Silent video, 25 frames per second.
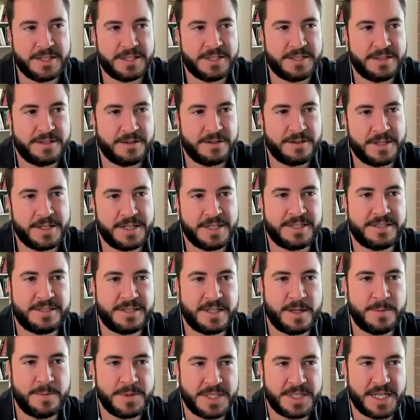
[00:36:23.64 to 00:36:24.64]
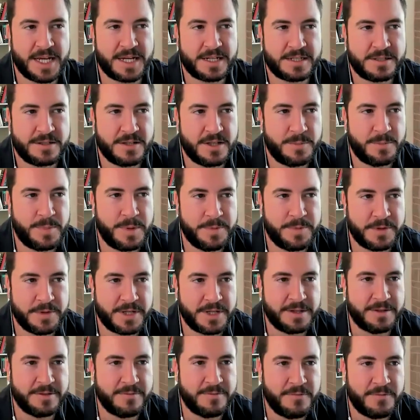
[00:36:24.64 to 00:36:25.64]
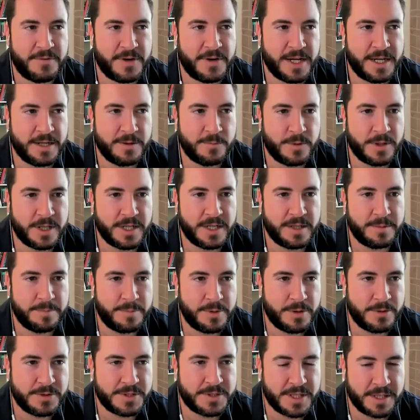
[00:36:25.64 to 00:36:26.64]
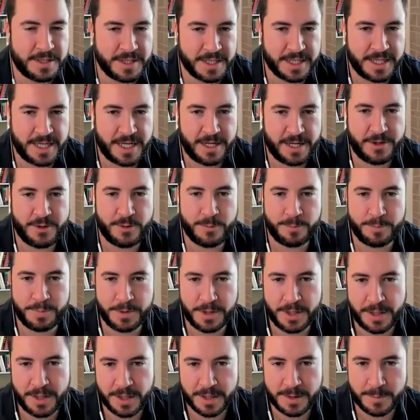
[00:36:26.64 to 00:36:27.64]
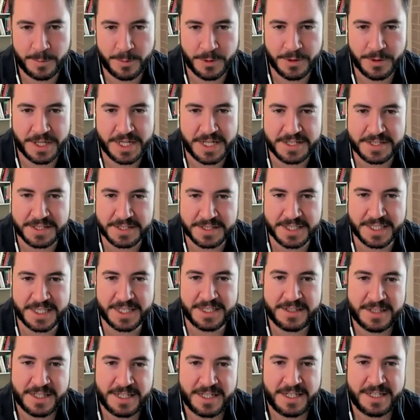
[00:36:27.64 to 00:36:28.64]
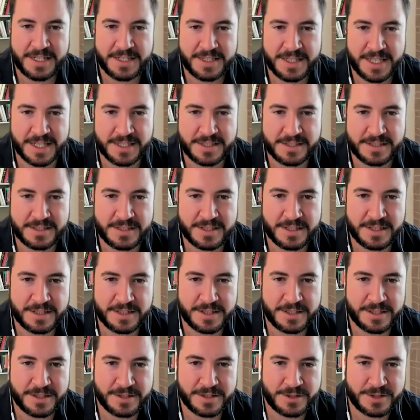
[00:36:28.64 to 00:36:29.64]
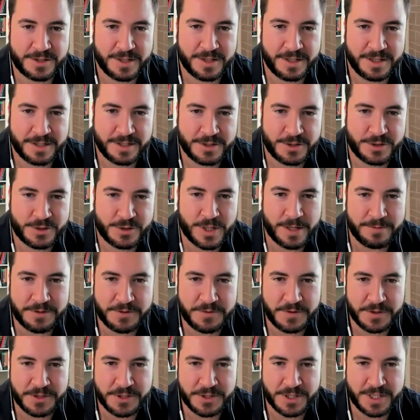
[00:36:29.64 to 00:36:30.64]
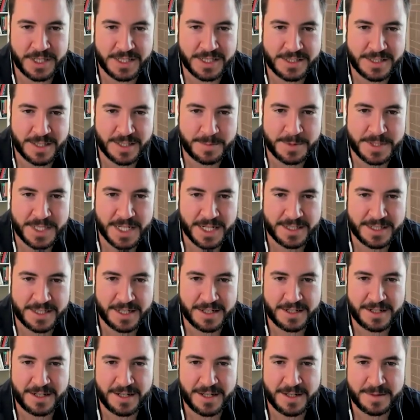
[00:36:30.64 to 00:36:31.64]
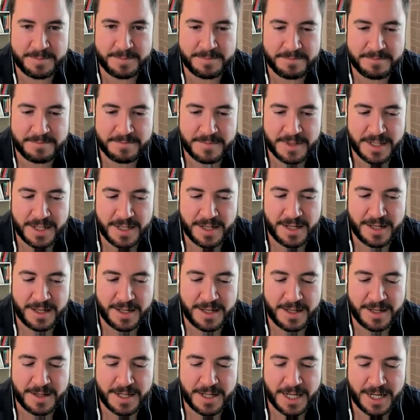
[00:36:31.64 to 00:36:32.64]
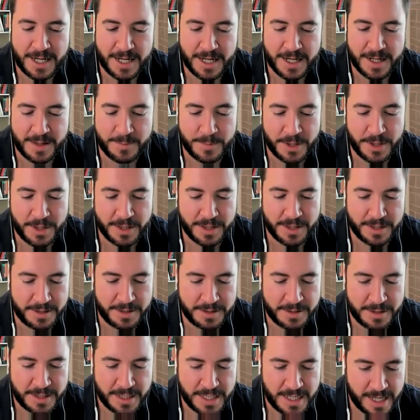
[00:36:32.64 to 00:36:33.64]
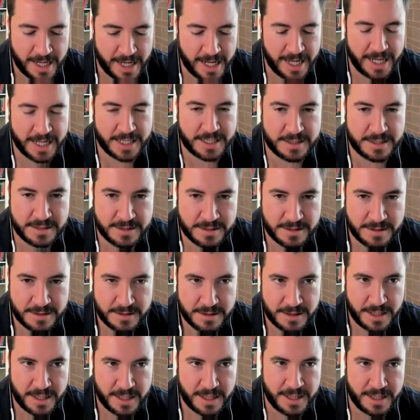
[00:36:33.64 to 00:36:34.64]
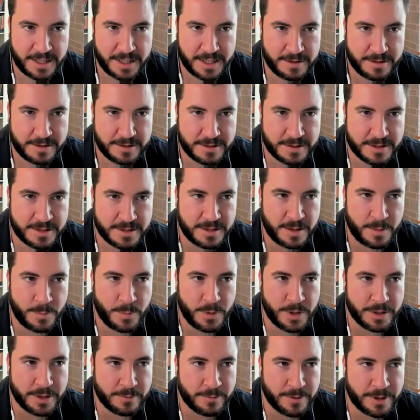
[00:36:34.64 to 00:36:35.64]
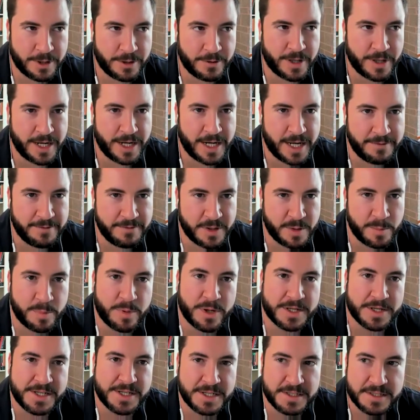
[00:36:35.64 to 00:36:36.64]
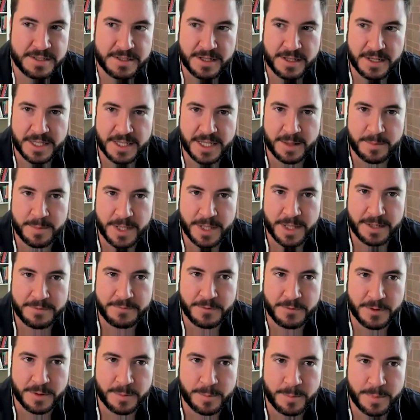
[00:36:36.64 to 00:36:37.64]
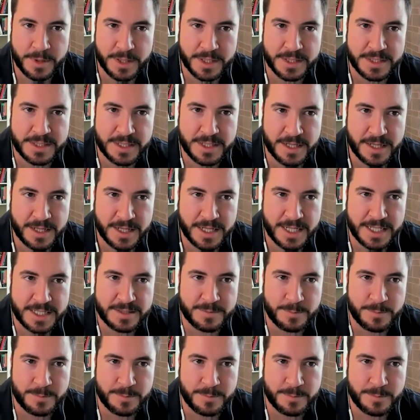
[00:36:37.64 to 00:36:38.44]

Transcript: I just started a Substack so that people can find what I post on the Cato blog more easily. Yes. That's travisfisher.substack.com. Uh, I am on X. I somewhat regret having a presence on that platform, but uh,